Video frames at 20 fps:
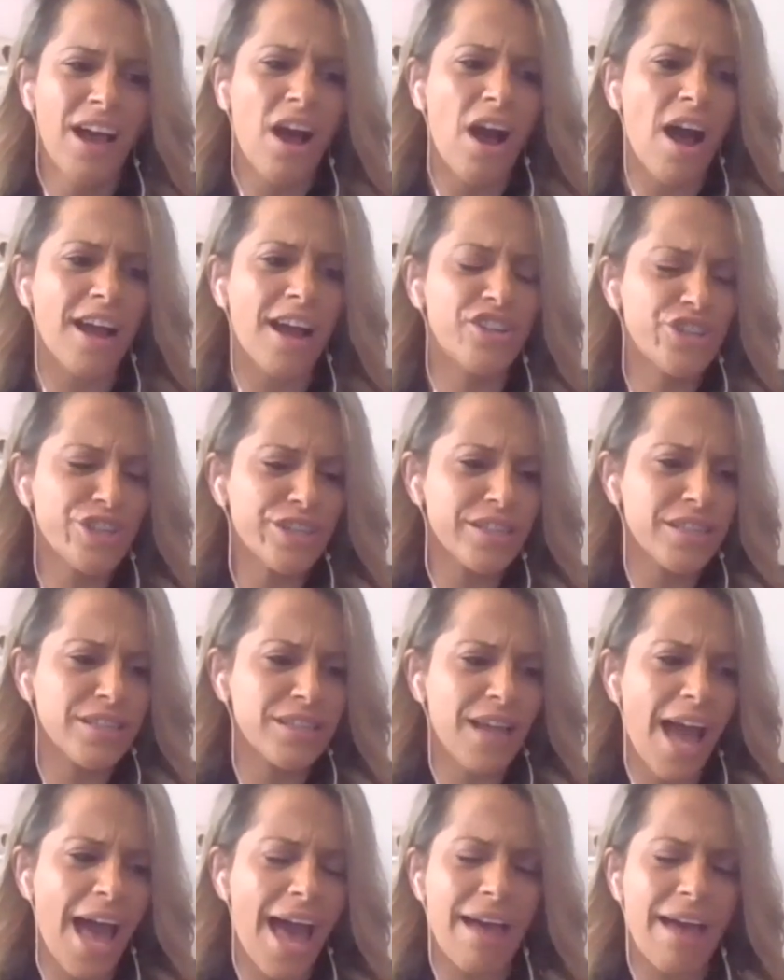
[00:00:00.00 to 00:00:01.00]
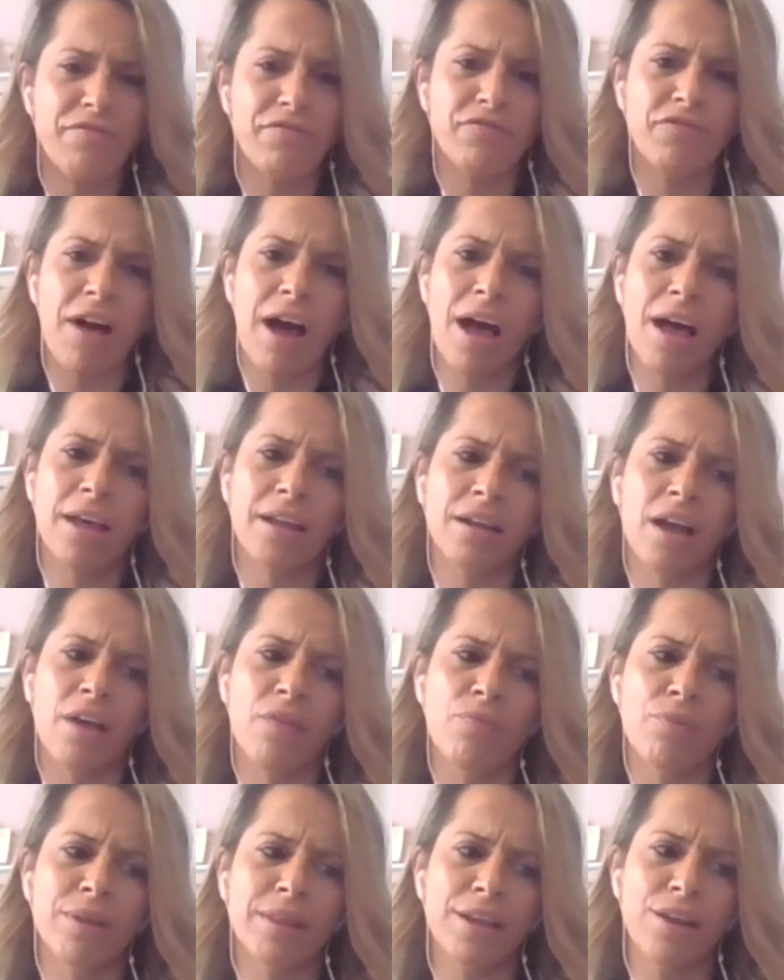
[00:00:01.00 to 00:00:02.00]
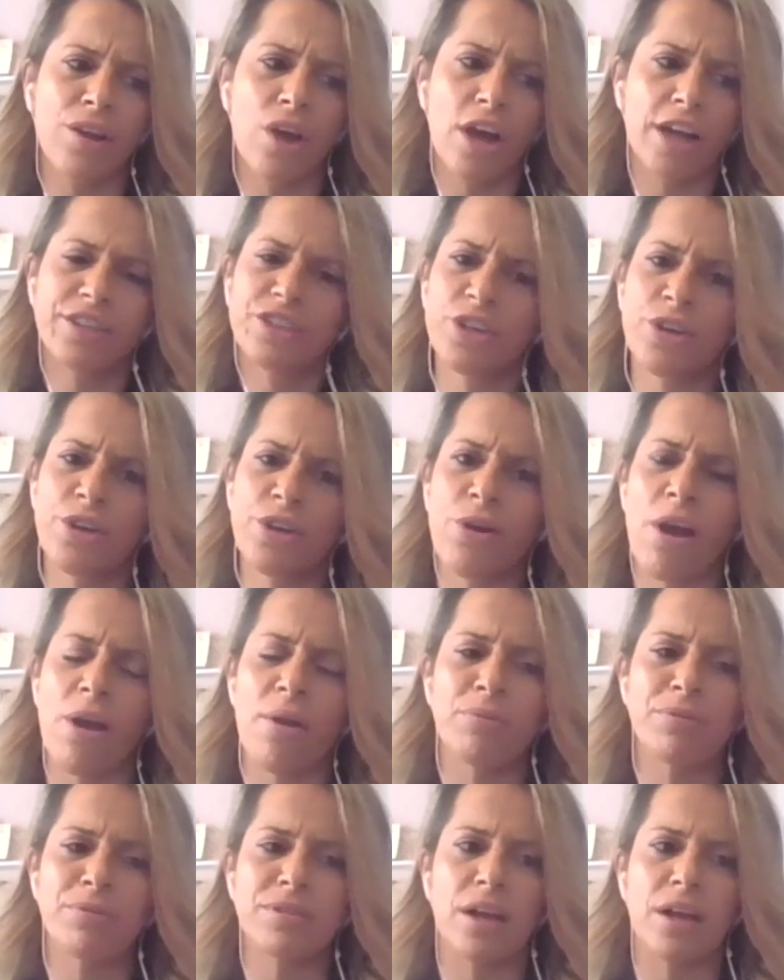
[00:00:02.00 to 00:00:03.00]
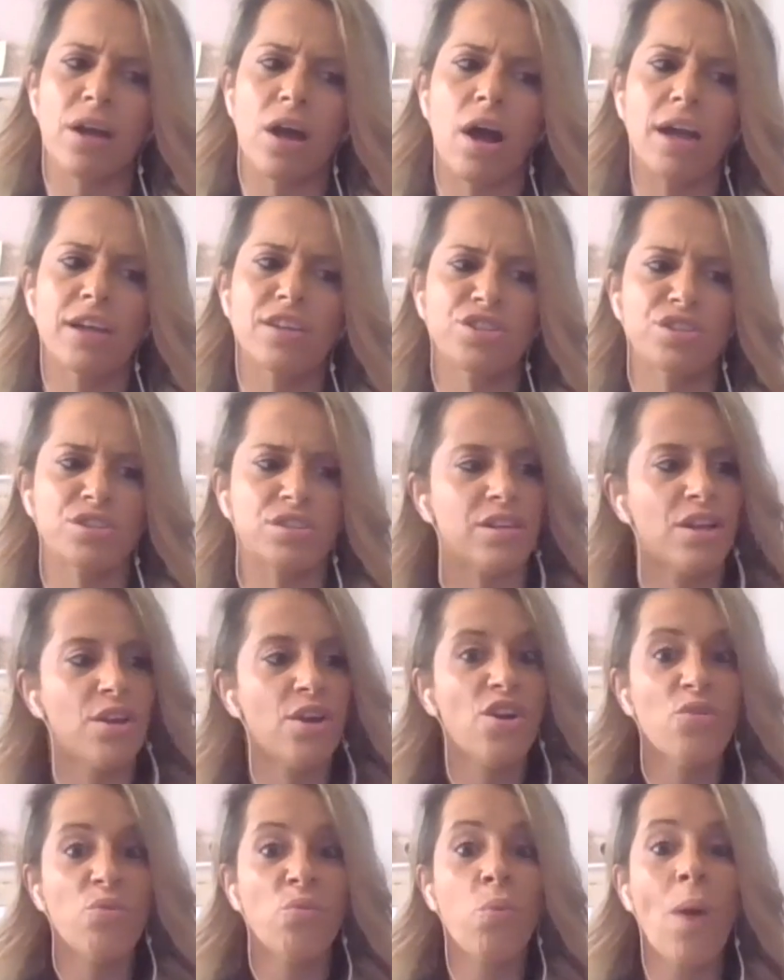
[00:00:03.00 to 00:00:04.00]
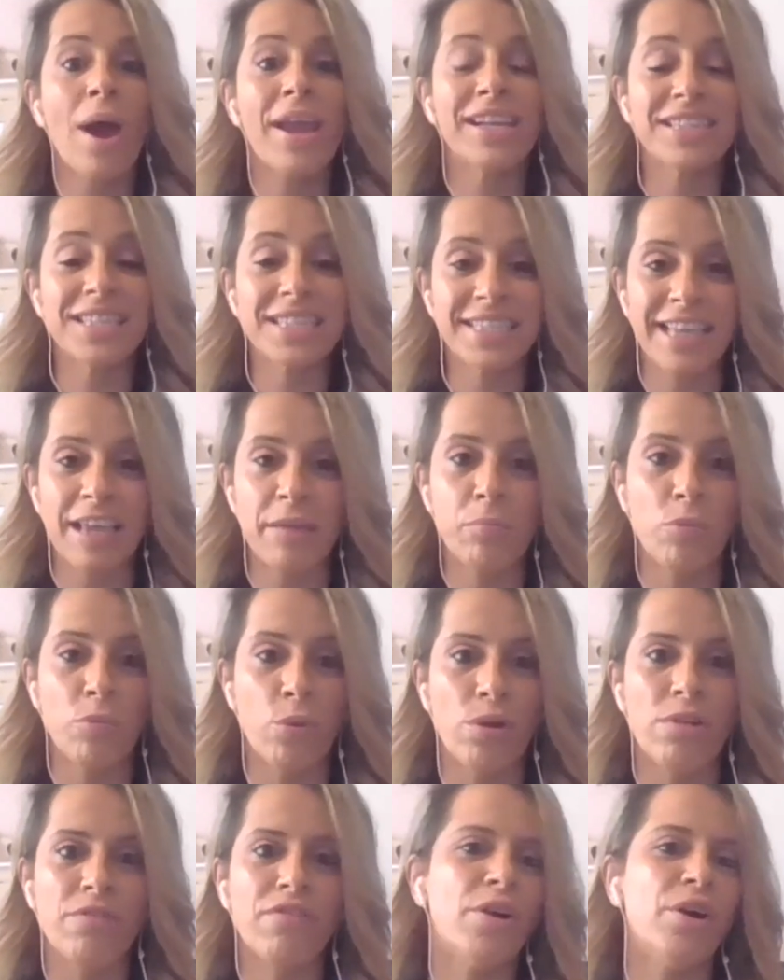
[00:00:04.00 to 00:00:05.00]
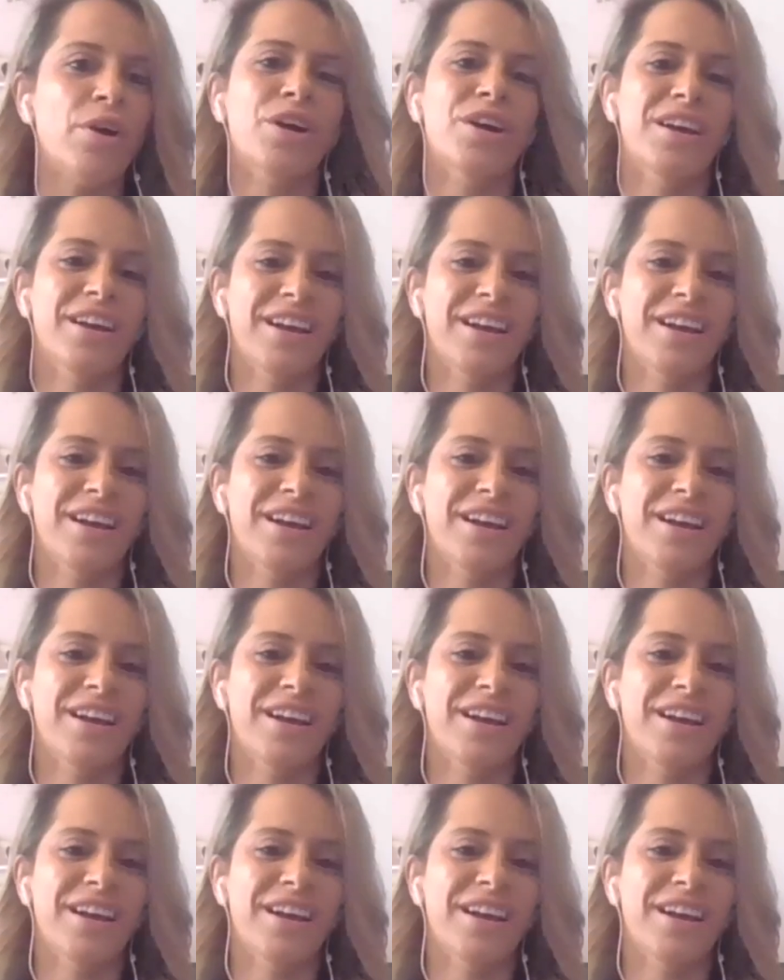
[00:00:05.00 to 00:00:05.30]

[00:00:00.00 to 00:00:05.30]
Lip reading: I just had fun. I really liked her. I was like, I just wanted to see more of her.